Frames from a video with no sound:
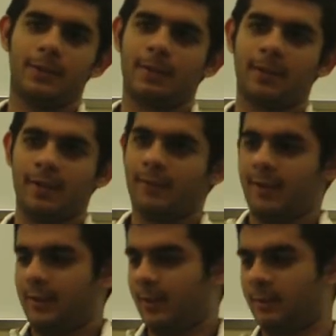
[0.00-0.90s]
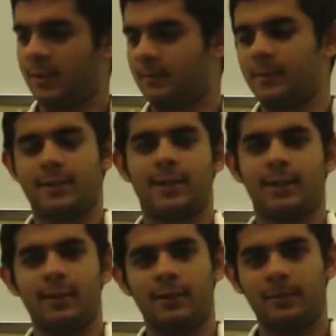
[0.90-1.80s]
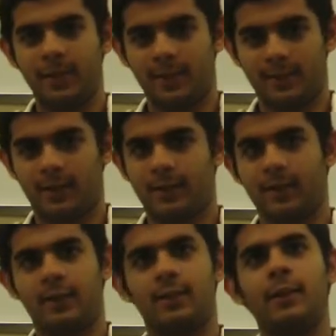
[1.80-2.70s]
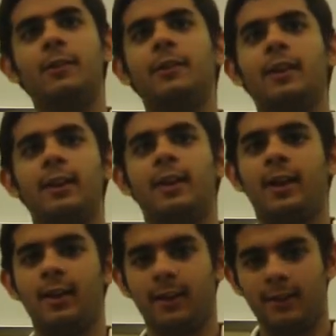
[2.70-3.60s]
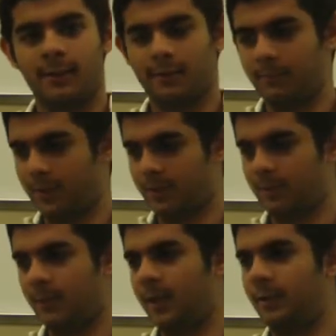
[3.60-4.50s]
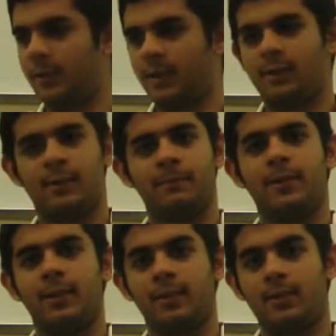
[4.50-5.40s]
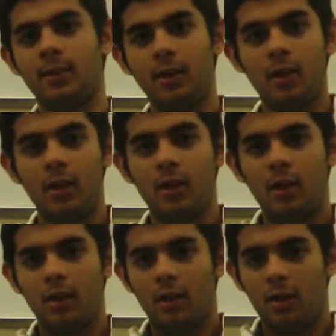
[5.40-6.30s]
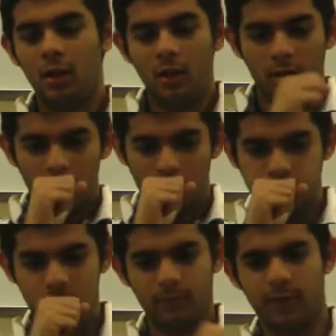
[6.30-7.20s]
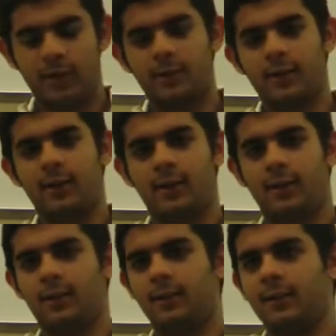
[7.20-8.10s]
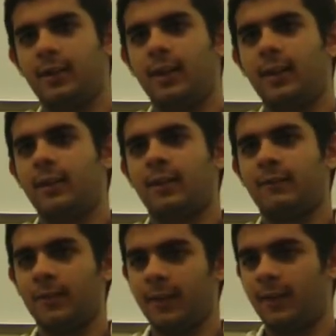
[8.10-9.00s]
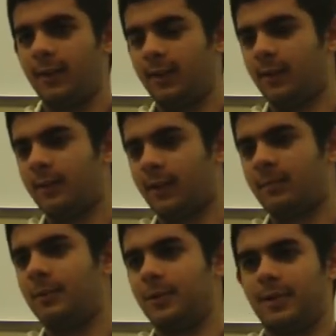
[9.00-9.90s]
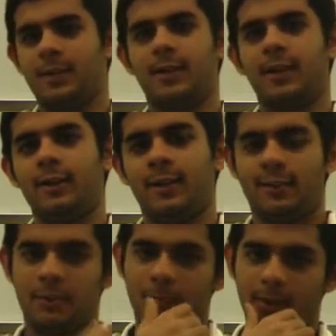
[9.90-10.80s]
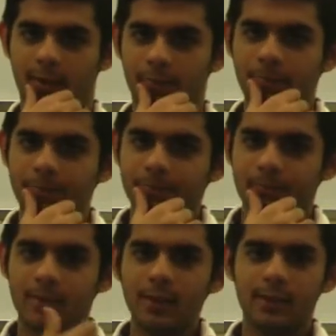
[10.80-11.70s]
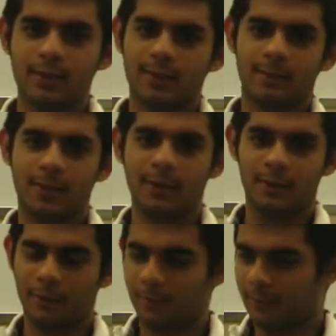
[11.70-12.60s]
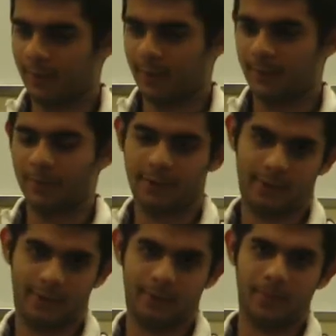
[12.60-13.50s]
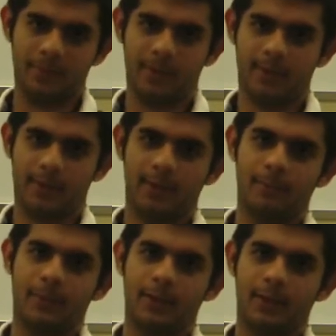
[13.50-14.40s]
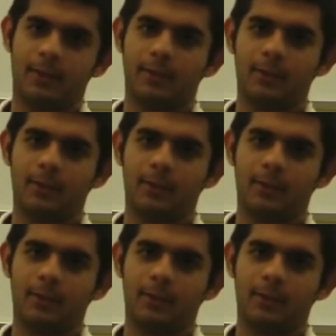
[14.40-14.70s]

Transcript: do some kind of research which is most likely going to be discarded. They don't really add any sort of business value to their companies. They don't really gain anything from the exposure, and it tends to be just something you do to put a name on your resume basically. But